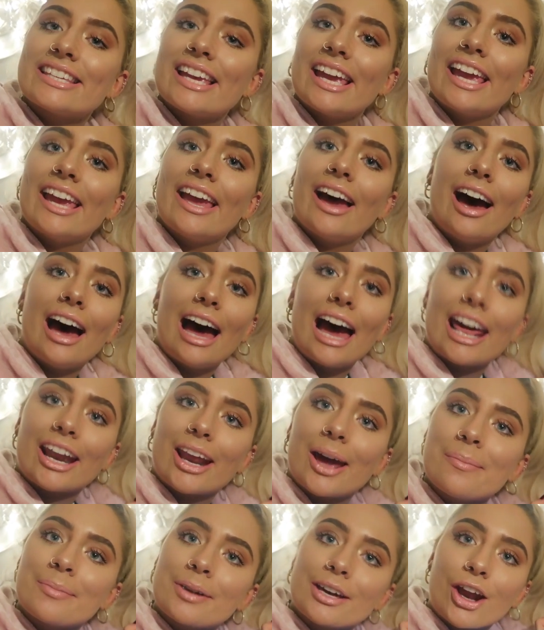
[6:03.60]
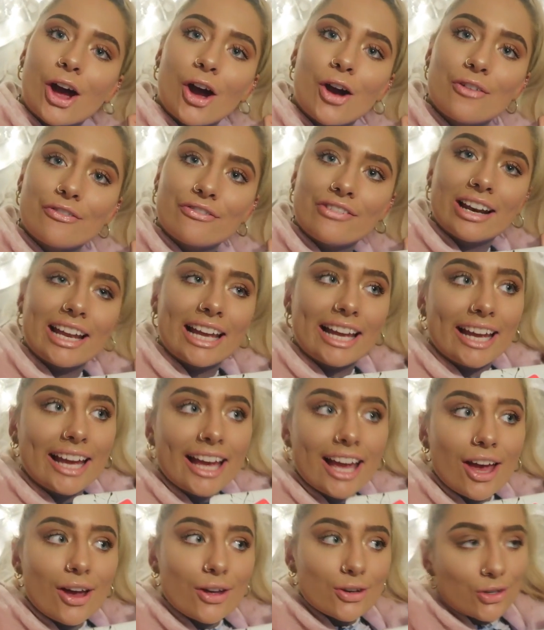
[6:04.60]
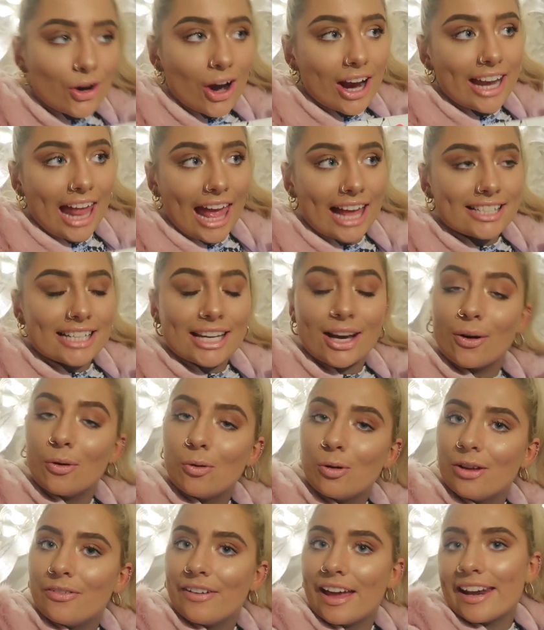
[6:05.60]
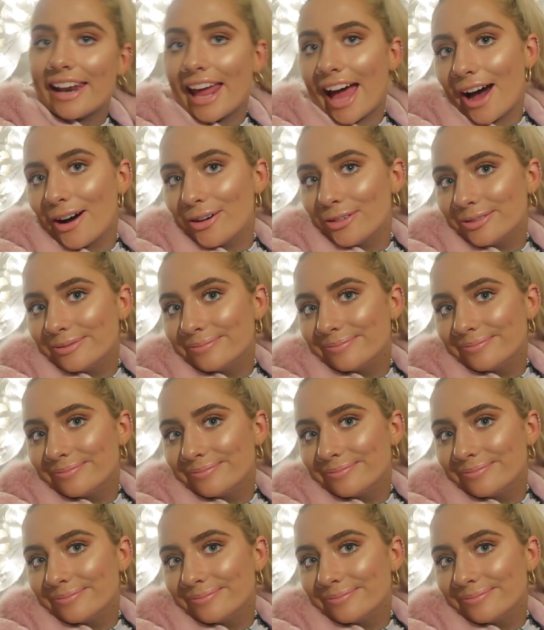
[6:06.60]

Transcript: to sit here and I'm going to hopefully try and edit all of it now.